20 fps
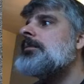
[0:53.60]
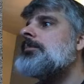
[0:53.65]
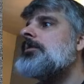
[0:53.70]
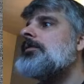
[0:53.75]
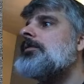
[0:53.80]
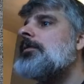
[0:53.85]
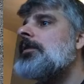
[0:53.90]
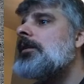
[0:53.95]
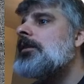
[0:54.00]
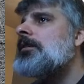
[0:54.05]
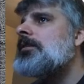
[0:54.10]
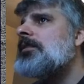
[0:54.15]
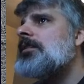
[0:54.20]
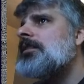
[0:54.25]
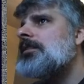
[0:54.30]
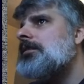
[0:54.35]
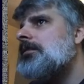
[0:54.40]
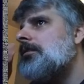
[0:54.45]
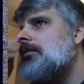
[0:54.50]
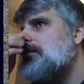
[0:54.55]
preferred. So
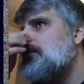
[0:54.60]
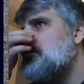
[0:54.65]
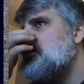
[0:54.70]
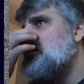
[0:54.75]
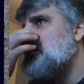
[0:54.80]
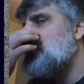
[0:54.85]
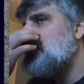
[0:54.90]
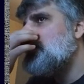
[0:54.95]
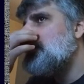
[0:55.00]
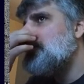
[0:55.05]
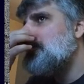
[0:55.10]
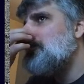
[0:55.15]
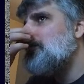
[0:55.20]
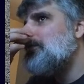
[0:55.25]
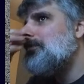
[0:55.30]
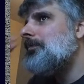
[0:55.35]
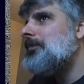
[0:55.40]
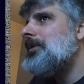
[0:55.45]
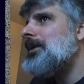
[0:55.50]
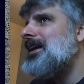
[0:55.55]
this looks a
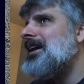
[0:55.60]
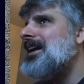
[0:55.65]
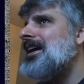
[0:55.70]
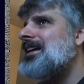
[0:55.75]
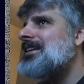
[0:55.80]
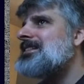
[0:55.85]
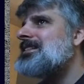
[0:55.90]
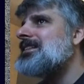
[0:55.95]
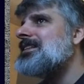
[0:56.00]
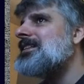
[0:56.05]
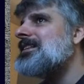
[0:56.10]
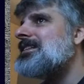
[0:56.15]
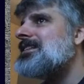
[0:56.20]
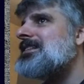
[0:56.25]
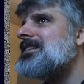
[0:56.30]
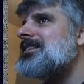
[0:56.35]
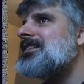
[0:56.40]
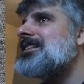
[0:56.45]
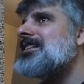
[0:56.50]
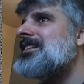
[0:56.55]
little
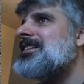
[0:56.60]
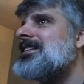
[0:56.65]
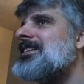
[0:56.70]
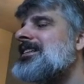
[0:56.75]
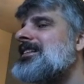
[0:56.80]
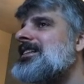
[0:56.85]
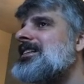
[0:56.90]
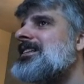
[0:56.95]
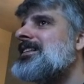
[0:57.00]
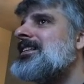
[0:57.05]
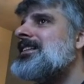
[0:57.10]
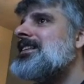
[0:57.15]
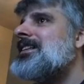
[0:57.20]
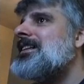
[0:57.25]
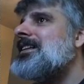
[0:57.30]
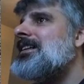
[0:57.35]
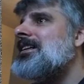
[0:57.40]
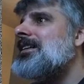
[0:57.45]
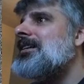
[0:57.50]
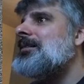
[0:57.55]
passish.
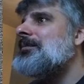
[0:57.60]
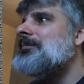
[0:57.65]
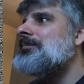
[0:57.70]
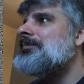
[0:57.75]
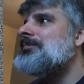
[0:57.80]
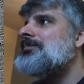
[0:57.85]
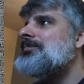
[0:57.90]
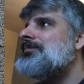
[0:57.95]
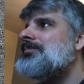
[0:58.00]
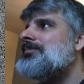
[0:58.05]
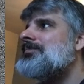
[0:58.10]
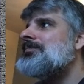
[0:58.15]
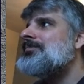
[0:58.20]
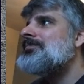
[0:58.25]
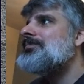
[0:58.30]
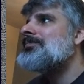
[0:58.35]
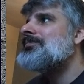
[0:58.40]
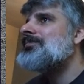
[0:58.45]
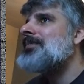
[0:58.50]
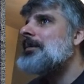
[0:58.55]
I
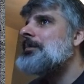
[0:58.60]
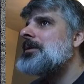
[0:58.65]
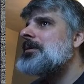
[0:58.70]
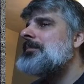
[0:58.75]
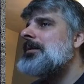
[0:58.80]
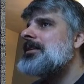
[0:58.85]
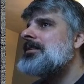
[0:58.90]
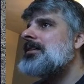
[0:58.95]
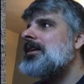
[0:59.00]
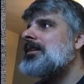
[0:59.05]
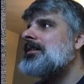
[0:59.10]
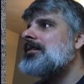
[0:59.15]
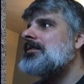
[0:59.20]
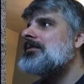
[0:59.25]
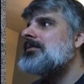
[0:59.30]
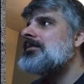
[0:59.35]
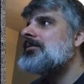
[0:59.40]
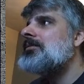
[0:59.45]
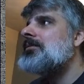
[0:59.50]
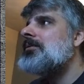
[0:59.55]
mean, especially at the
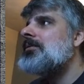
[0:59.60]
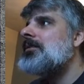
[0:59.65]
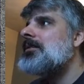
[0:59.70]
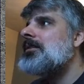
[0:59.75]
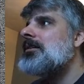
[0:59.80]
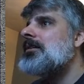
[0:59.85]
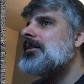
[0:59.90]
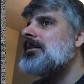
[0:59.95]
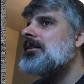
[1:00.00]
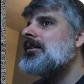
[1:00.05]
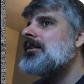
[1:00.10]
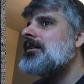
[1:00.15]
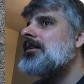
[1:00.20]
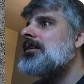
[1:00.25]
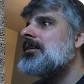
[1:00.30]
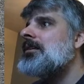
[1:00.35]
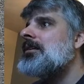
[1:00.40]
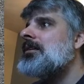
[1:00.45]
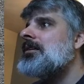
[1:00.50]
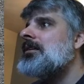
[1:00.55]
score,
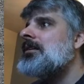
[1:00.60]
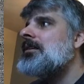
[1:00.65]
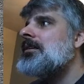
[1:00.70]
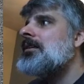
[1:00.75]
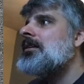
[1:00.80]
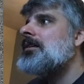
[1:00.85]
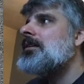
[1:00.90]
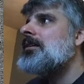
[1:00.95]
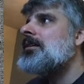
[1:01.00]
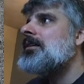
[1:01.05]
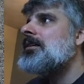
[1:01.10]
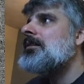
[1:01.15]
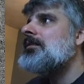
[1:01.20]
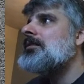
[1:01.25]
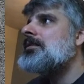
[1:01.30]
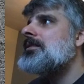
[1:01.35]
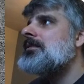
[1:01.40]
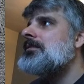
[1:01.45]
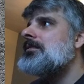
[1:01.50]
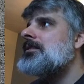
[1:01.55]
you know,
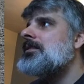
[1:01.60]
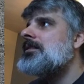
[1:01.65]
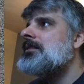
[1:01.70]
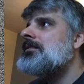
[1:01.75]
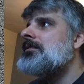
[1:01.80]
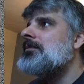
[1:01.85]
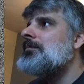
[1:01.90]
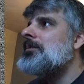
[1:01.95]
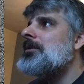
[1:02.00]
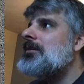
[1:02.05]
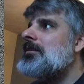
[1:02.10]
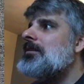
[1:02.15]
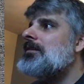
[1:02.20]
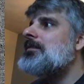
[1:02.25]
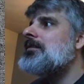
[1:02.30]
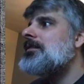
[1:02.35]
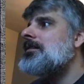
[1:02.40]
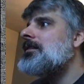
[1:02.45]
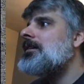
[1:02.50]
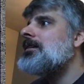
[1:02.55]
0-0. But
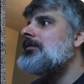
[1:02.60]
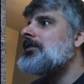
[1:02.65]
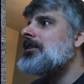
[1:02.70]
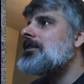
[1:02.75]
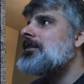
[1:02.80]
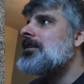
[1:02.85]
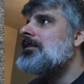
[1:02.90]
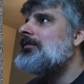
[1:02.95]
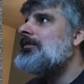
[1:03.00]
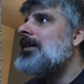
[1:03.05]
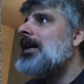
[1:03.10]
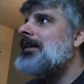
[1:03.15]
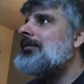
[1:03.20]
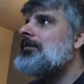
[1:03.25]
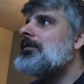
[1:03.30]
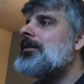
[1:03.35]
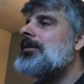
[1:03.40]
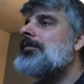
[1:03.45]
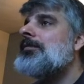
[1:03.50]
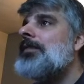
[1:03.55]
you think of it as like
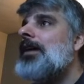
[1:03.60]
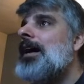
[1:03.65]
5 away,